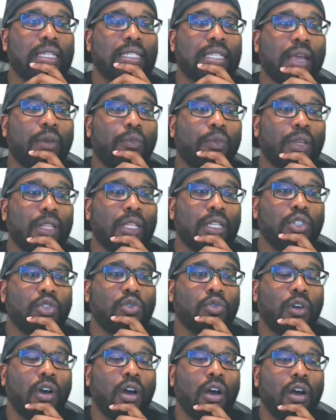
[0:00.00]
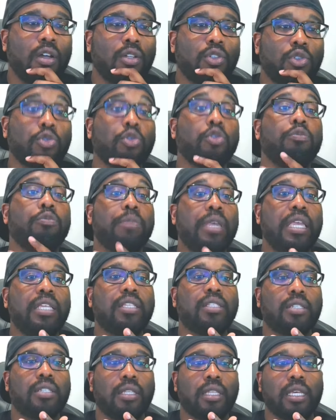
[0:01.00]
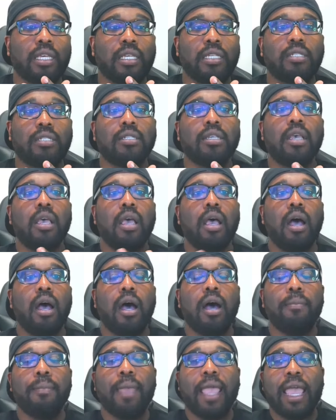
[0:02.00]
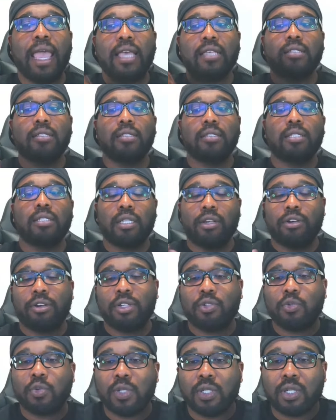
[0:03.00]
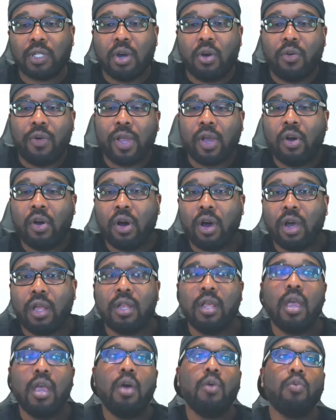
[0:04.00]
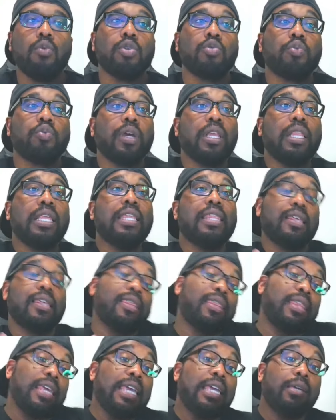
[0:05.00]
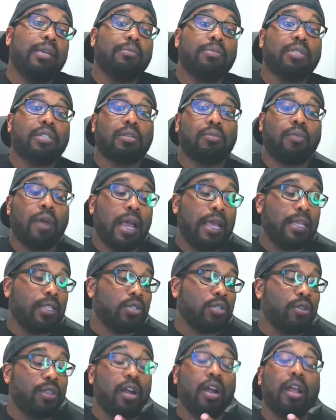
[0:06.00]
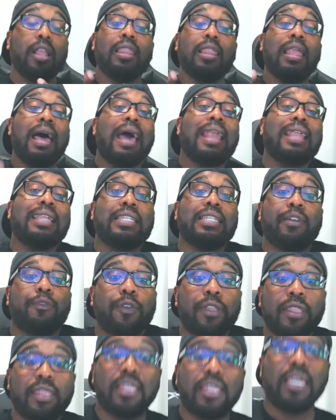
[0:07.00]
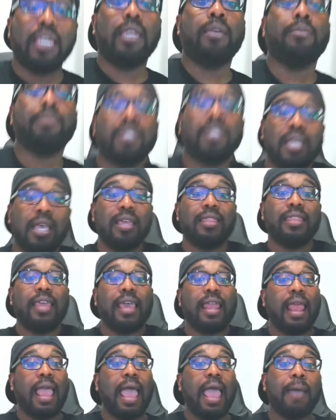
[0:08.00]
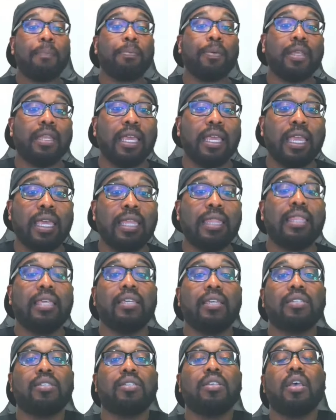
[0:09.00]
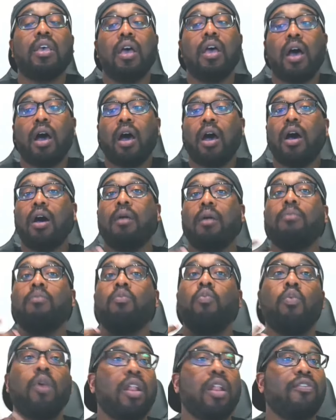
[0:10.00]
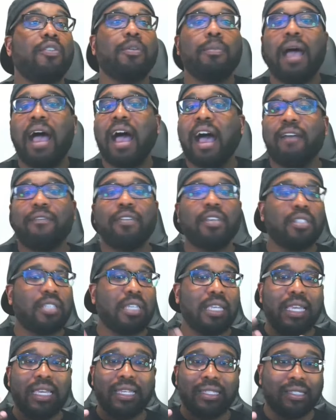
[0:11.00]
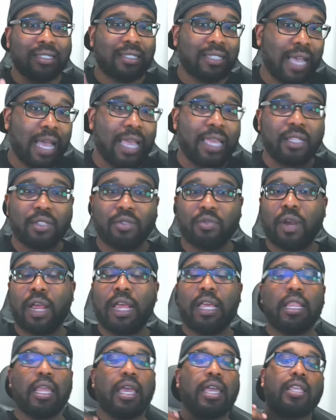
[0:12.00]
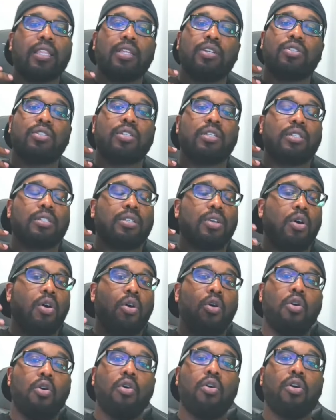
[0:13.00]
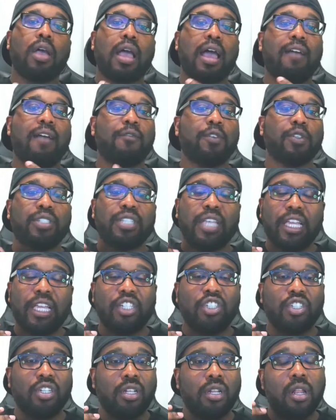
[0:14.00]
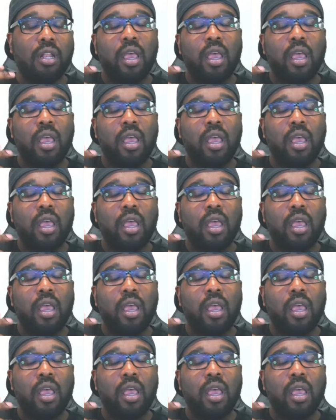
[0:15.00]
that really drew me to this as the series was going on was really the themes, right? So there are a lot of different themes that happen in this. One of them obviously is science, right? Like there's this whole conversation